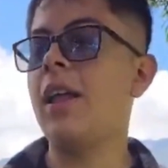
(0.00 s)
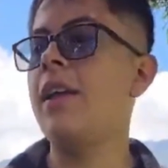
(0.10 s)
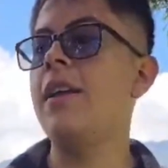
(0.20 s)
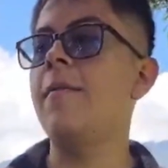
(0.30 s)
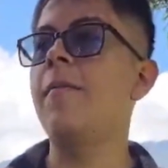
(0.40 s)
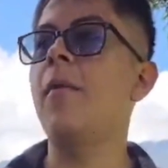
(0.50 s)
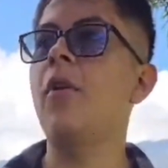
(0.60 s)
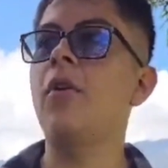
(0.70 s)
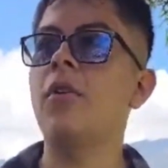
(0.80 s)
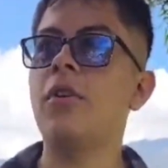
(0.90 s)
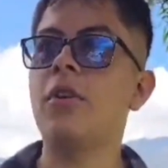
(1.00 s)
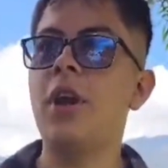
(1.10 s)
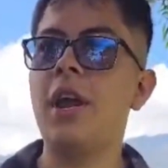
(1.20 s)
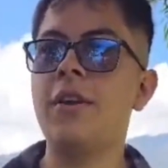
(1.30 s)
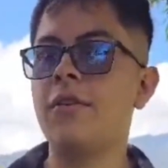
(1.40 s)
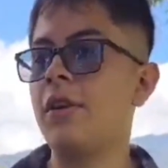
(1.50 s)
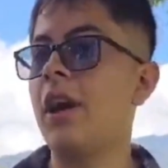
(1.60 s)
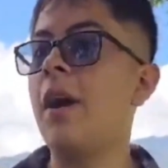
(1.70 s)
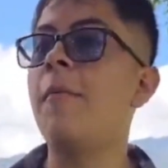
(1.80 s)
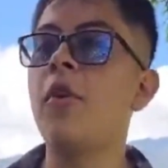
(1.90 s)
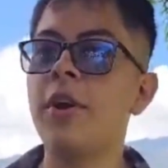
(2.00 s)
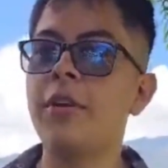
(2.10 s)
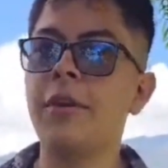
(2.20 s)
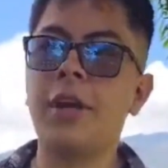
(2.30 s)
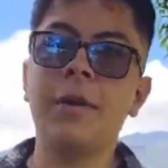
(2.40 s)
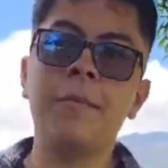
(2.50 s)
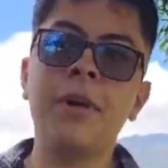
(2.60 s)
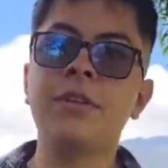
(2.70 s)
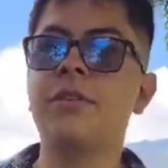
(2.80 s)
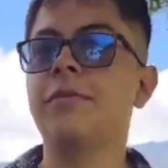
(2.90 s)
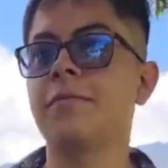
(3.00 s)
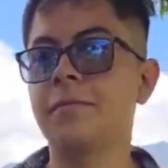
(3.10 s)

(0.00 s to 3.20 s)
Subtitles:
a more educated person.